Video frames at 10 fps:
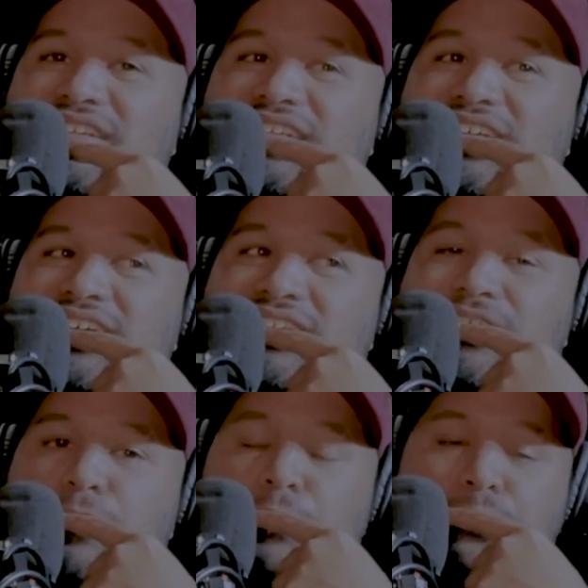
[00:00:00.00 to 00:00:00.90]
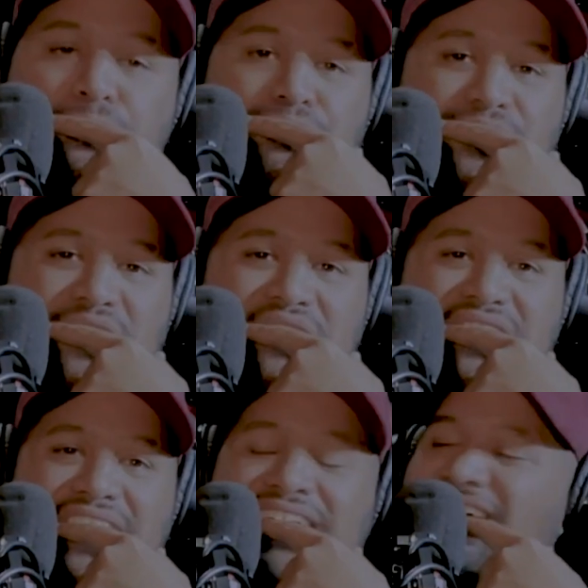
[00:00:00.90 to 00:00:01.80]
and
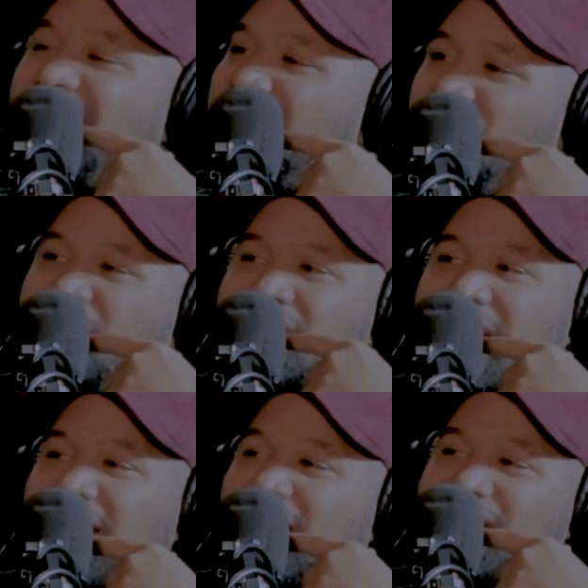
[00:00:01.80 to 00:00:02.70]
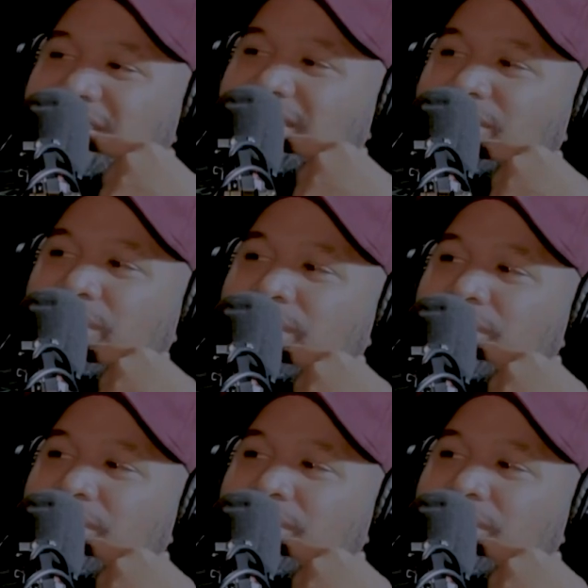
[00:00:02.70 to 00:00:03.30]
I don't know. I honestly don't